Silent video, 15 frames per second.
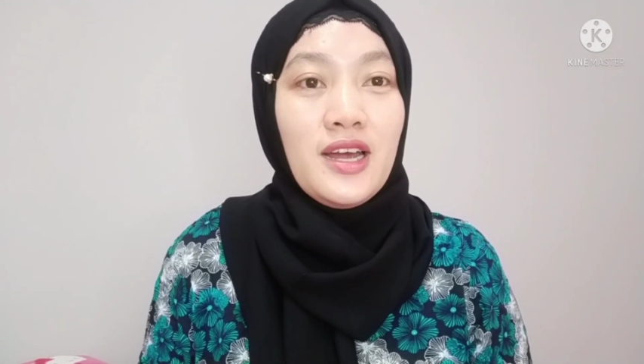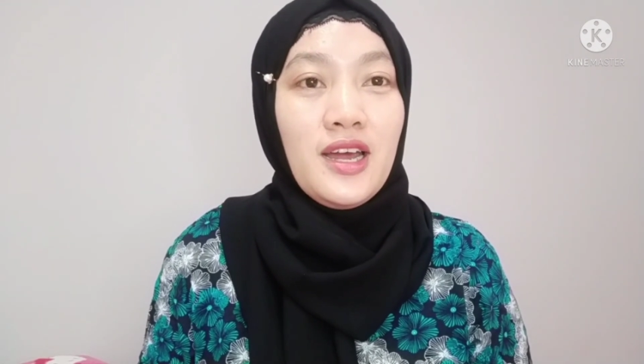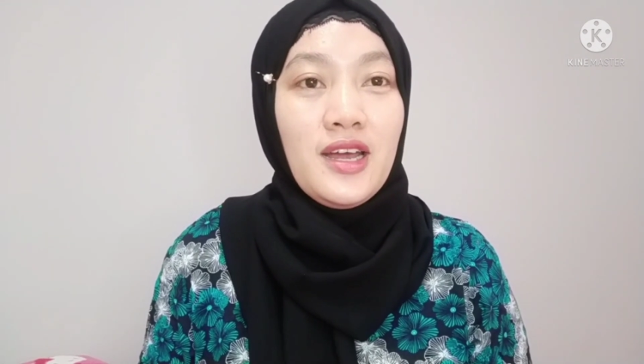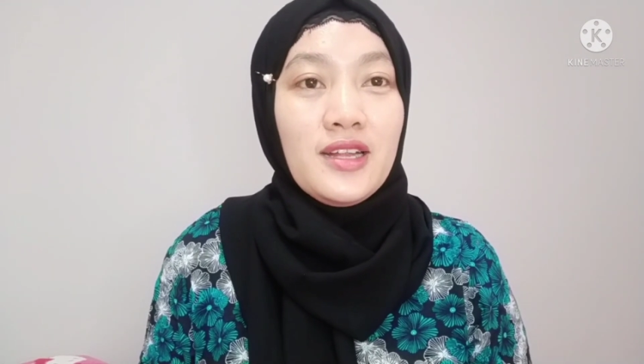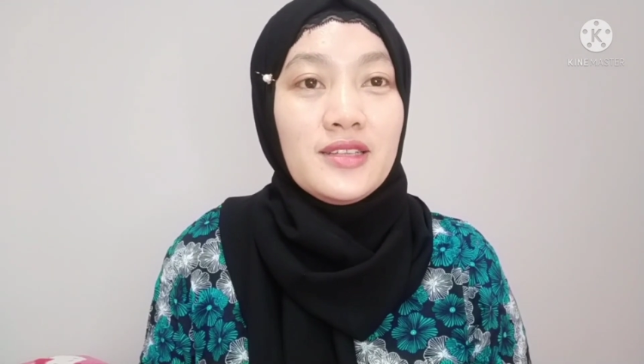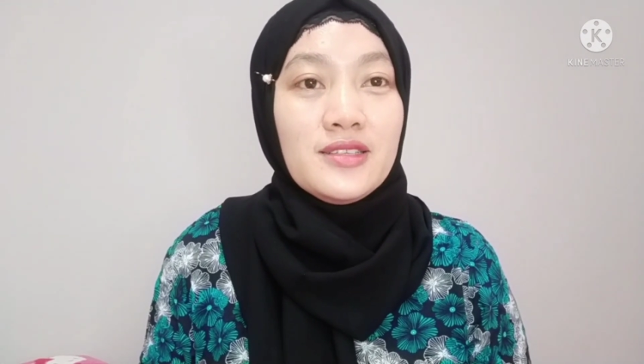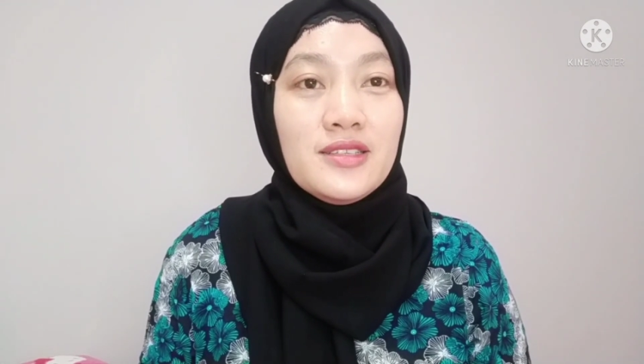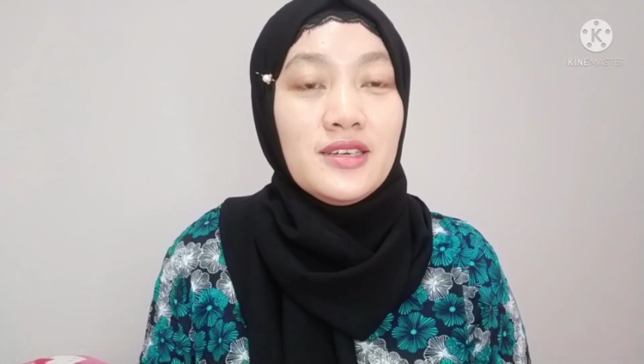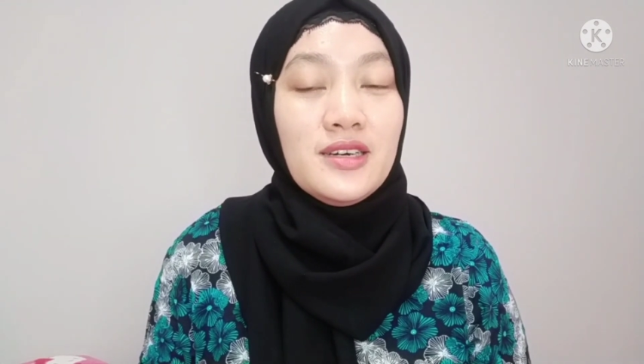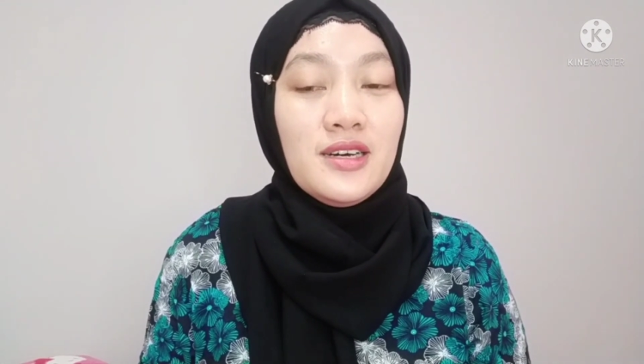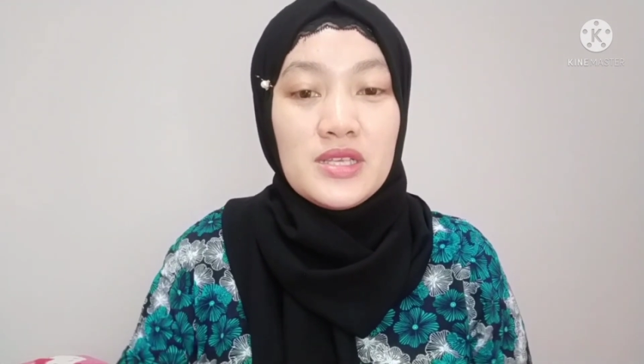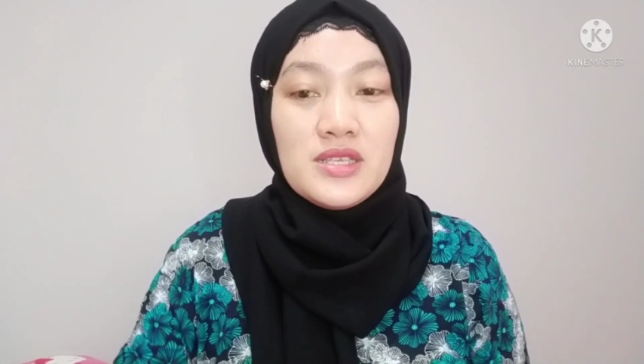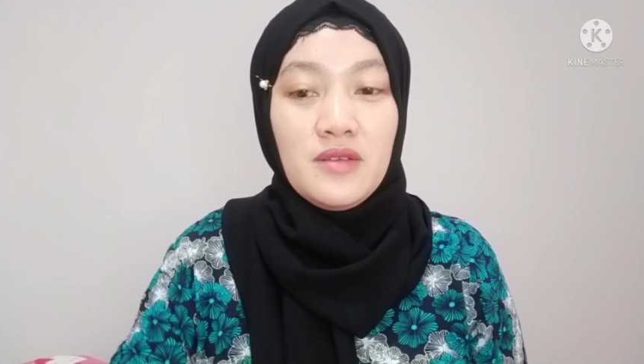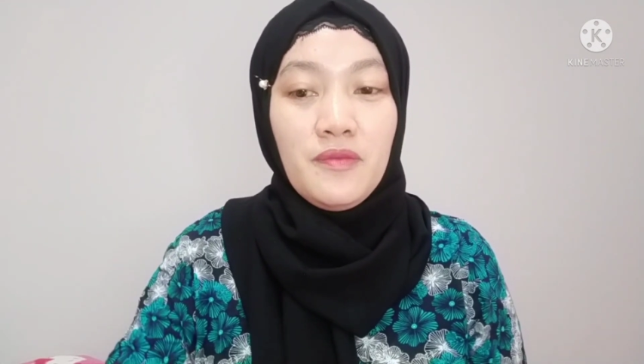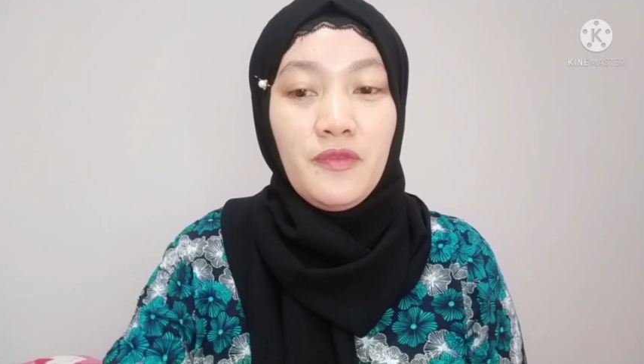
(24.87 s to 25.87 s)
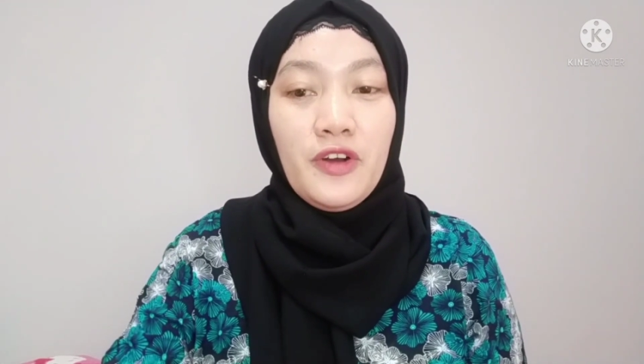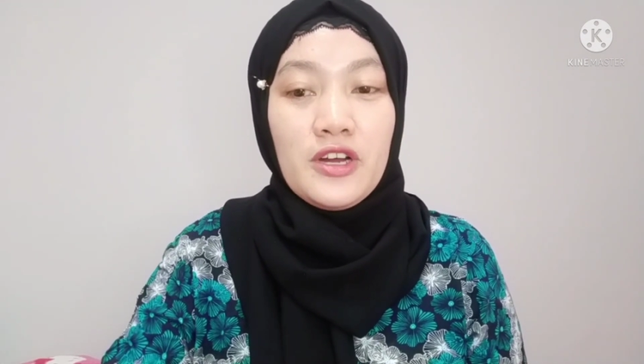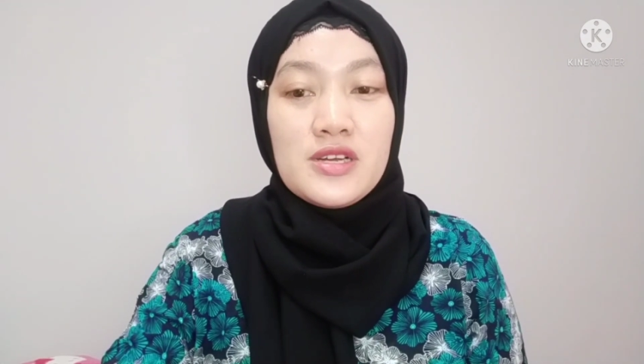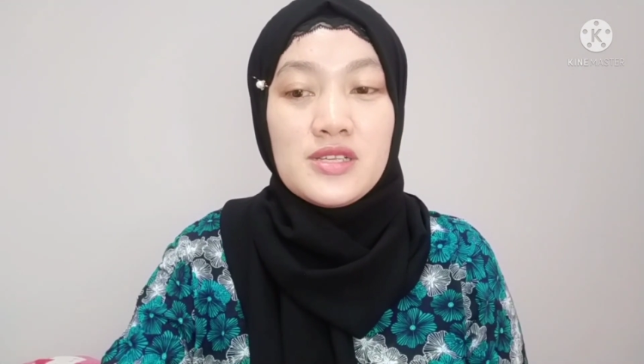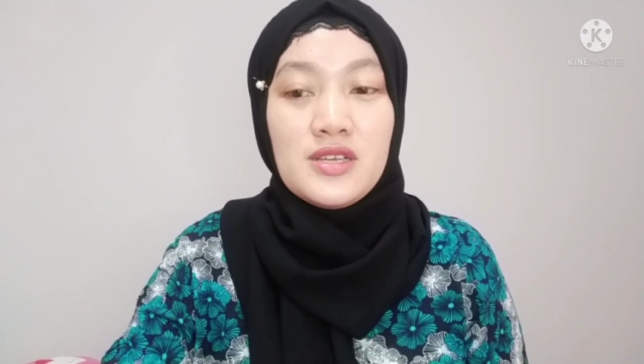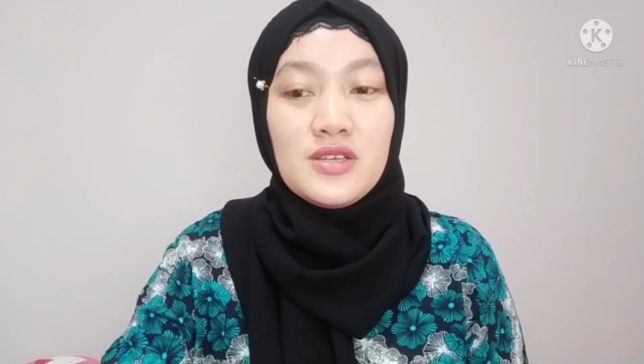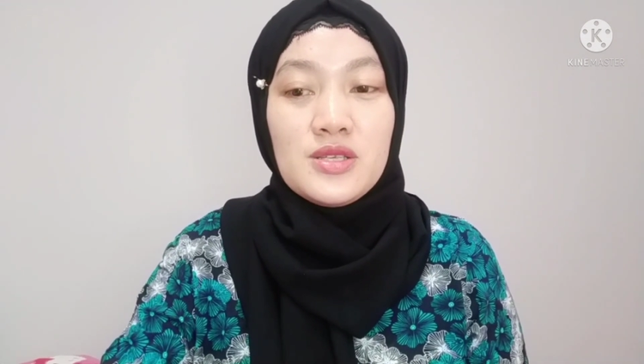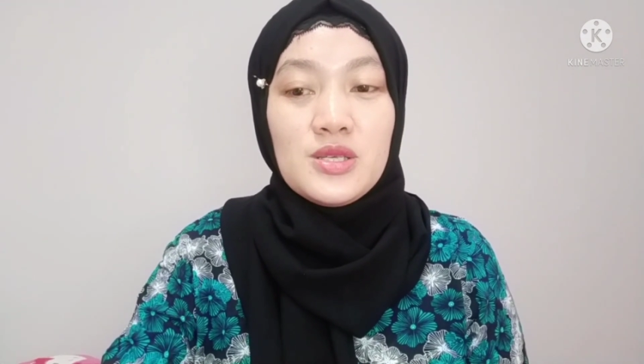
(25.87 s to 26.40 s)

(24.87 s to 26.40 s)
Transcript: and the amazing person.